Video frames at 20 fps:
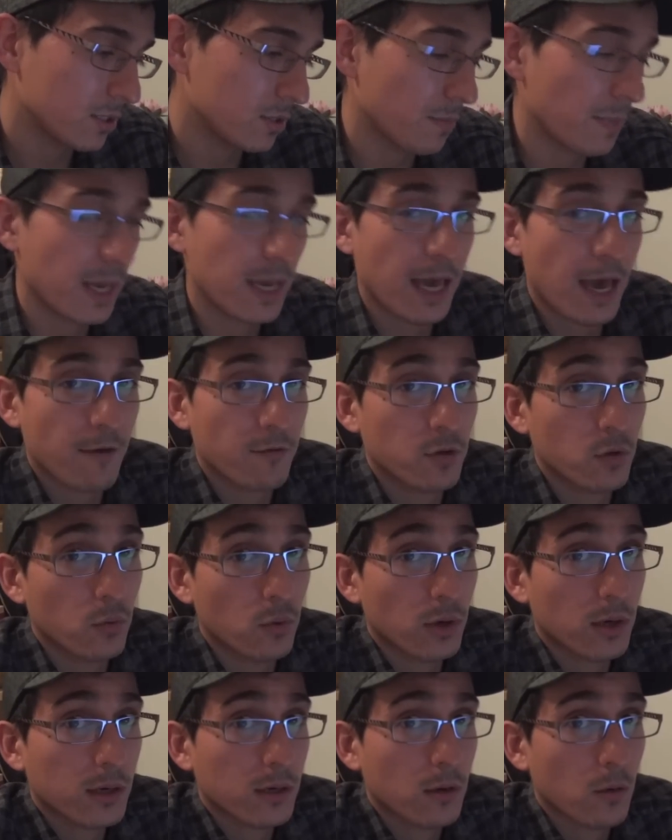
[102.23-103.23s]
You may have to
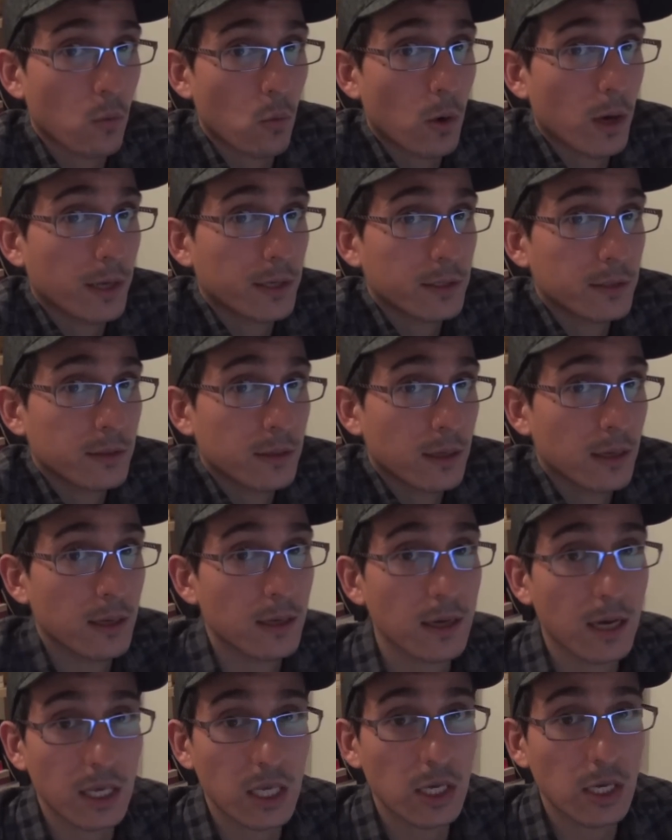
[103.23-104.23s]
work one
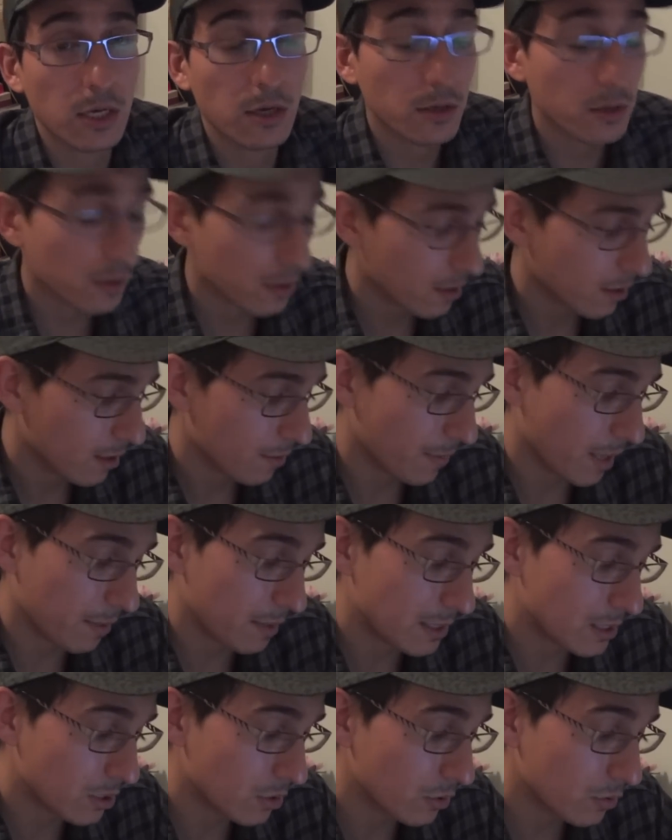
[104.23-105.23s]
a year,
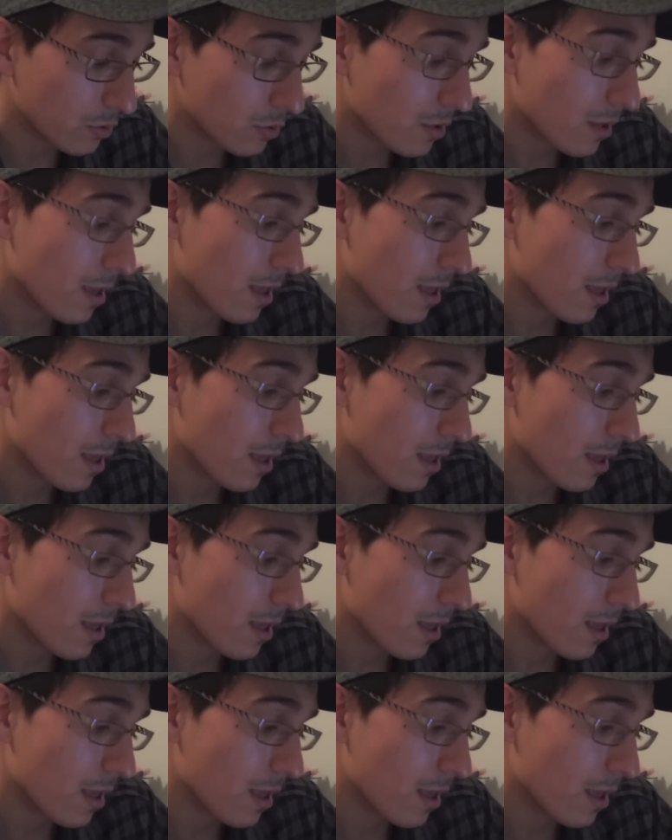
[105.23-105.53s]
maybe two.